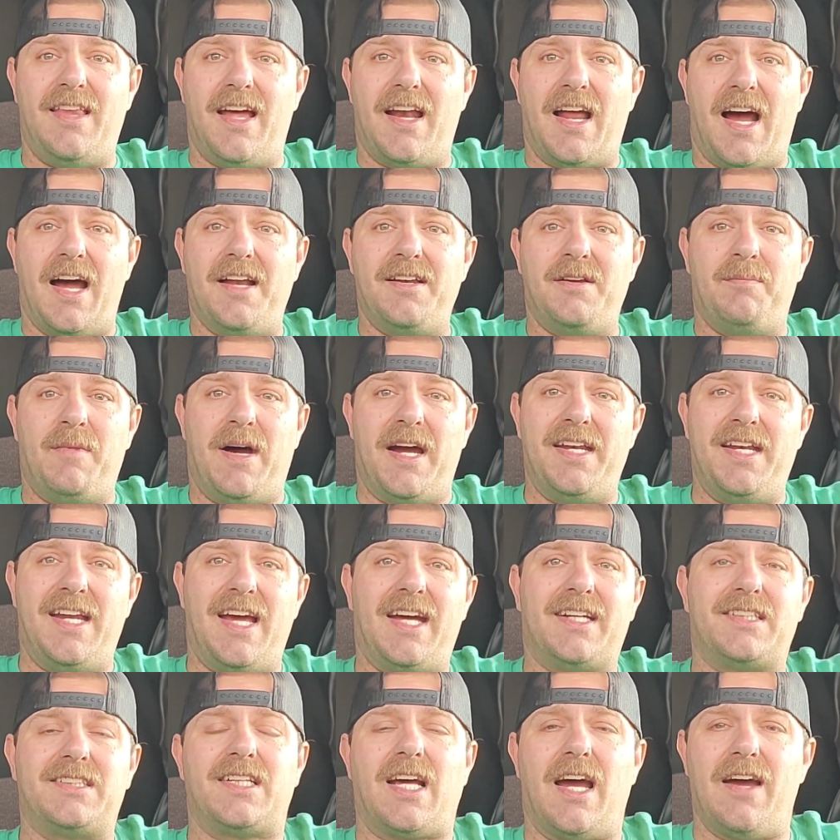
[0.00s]
then on to my
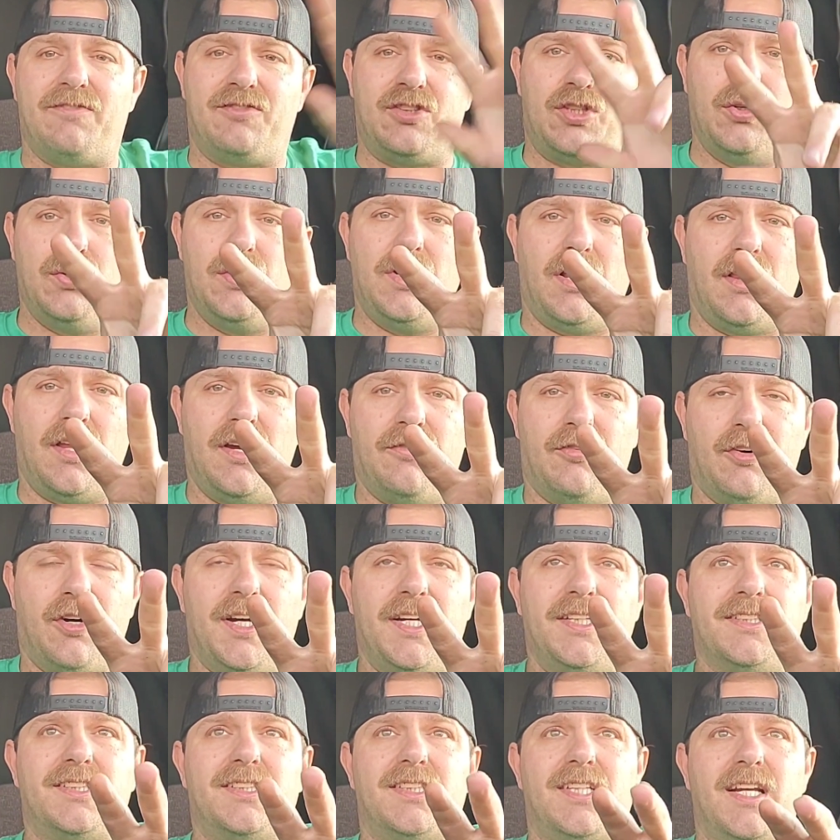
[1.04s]
next. I have two
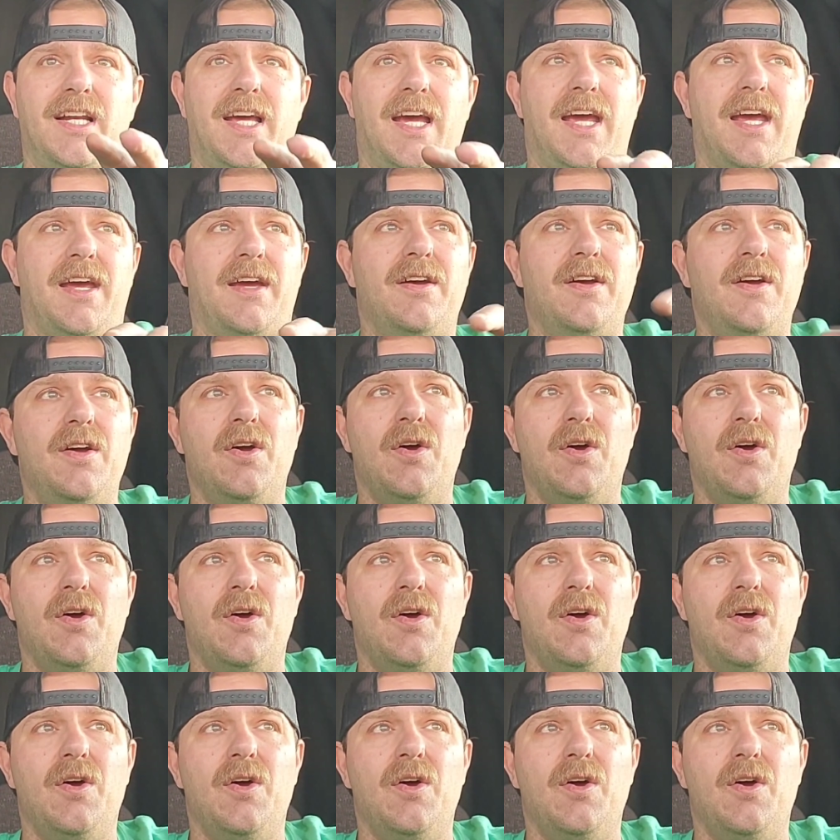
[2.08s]
deliveries today.